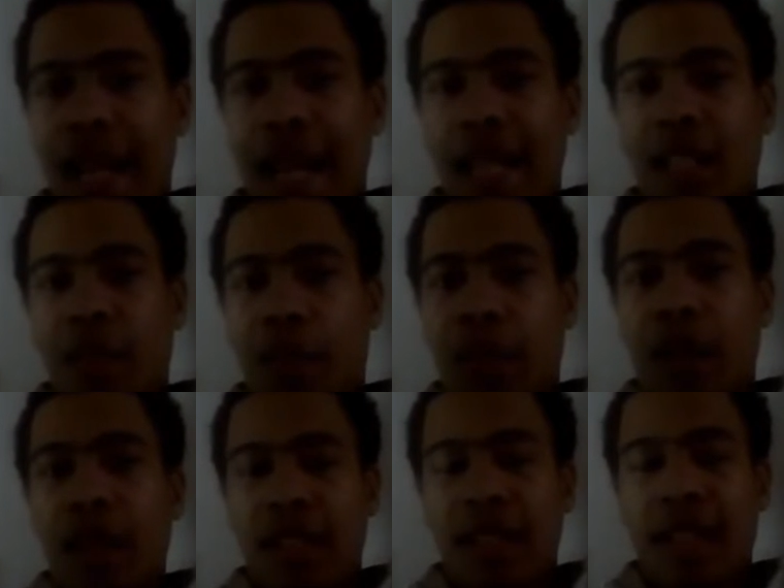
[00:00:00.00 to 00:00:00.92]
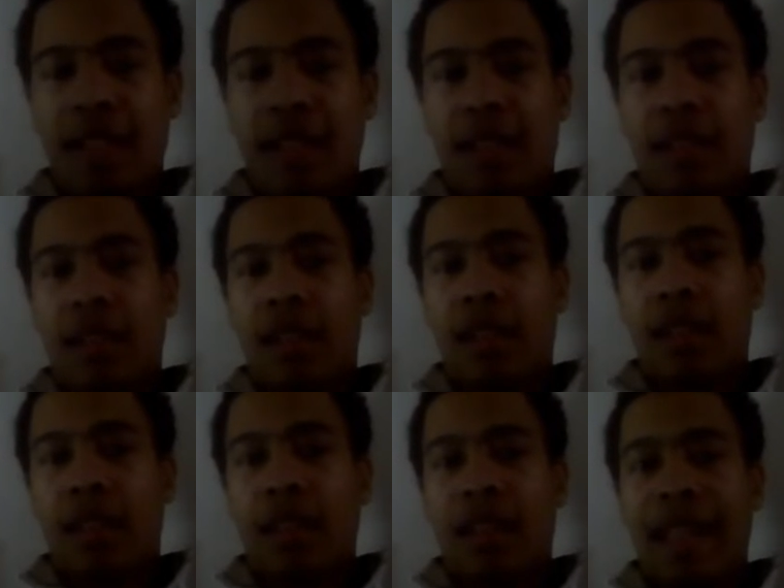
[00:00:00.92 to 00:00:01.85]
as the Protestant
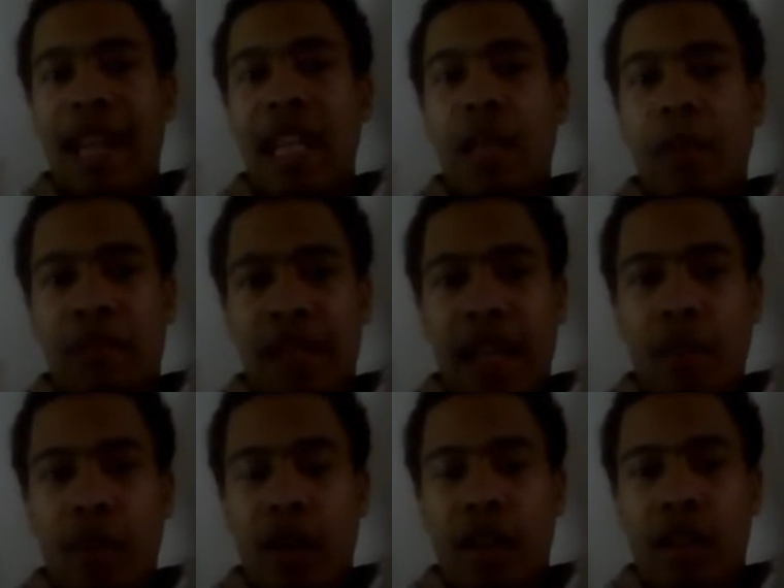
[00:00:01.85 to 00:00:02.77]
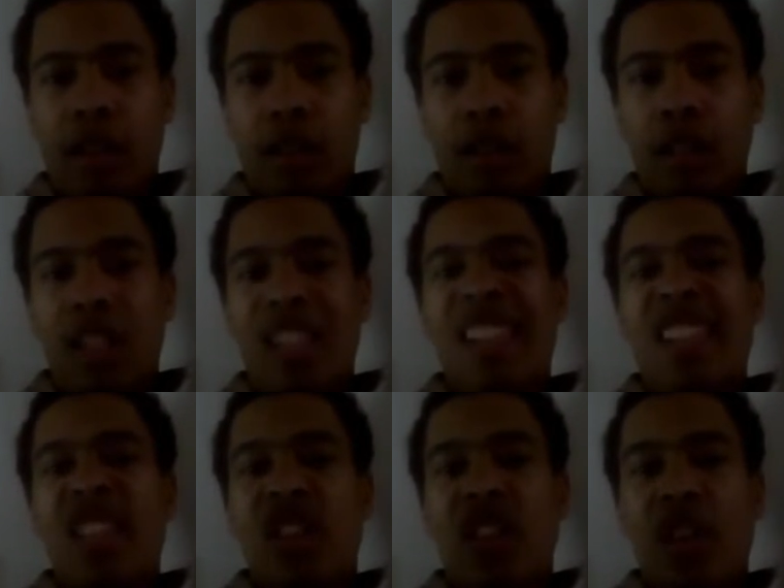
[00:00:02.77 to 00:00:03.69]
Kingdom of Denmark
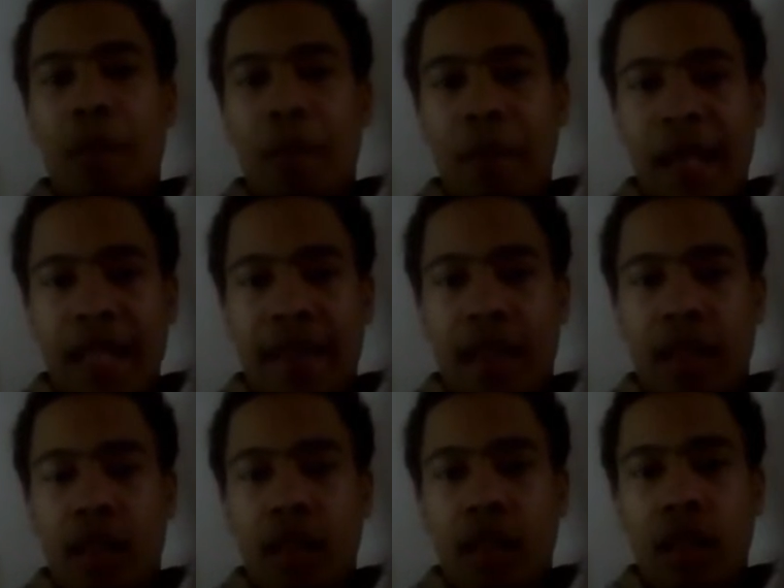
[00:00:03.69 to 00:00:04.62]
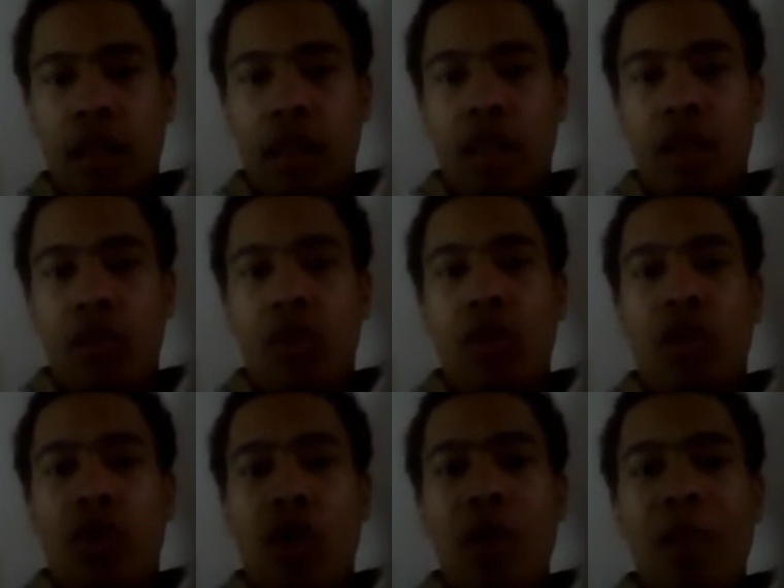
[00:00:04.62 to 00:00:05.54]
submitting to the
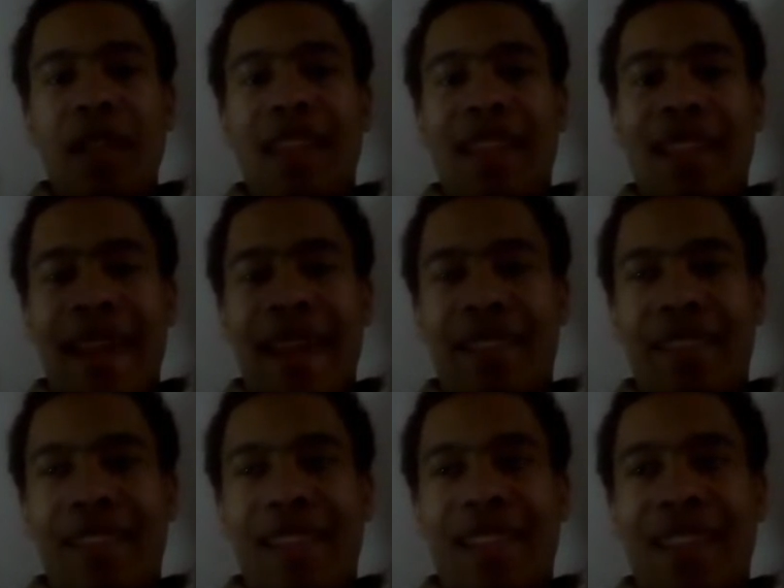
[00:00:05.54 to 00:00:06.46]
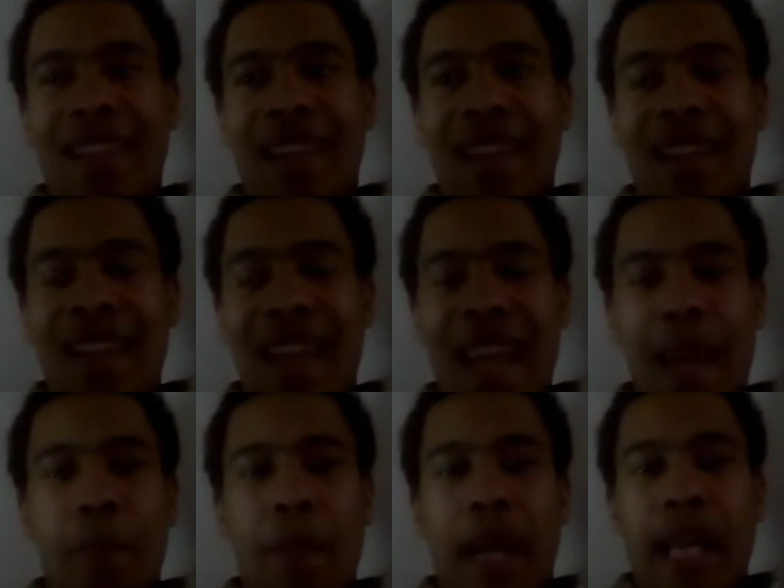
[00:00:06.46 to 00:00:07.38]
Roman Catholic
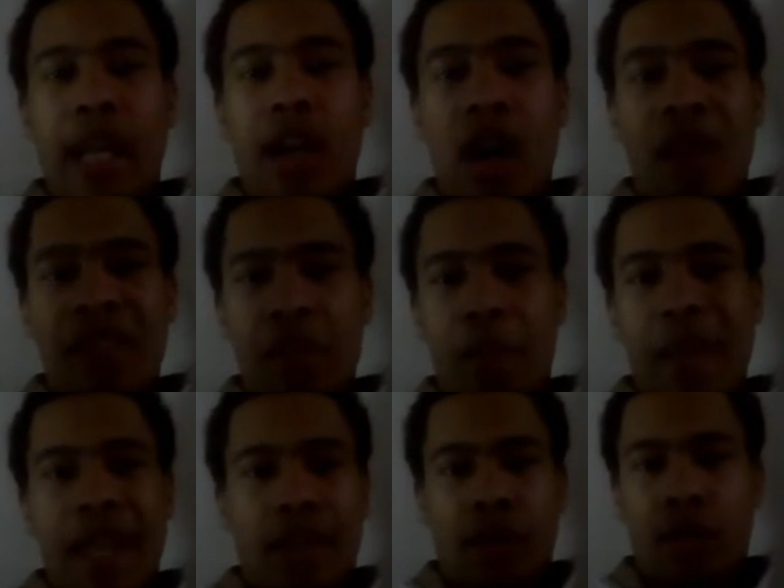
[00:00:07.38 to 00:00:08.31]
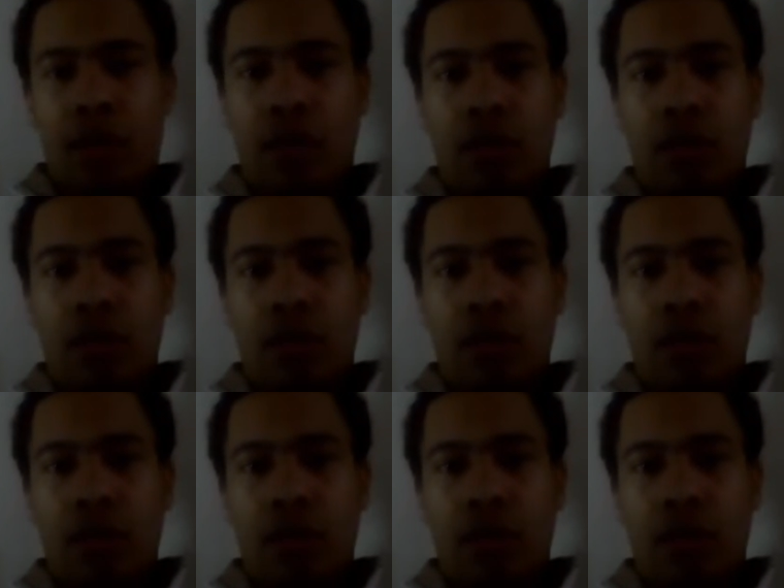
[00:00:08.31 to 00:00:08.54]
Empire of Spain.